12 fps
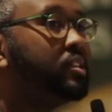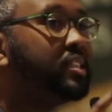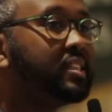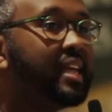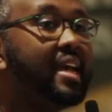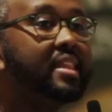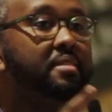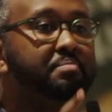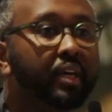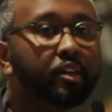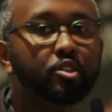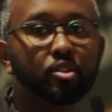to say the
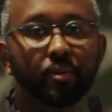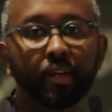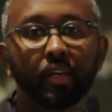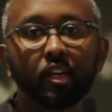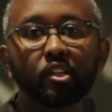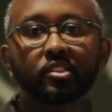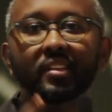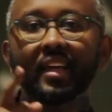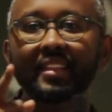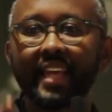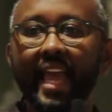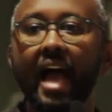bigotry so
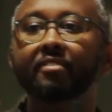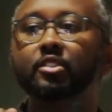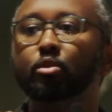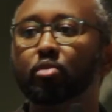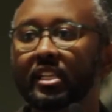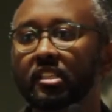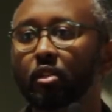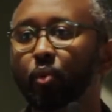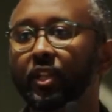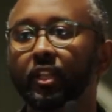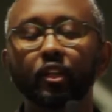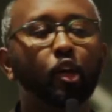that they have to wrestle
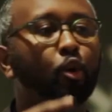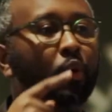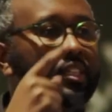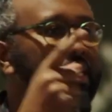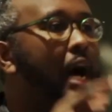with it, what's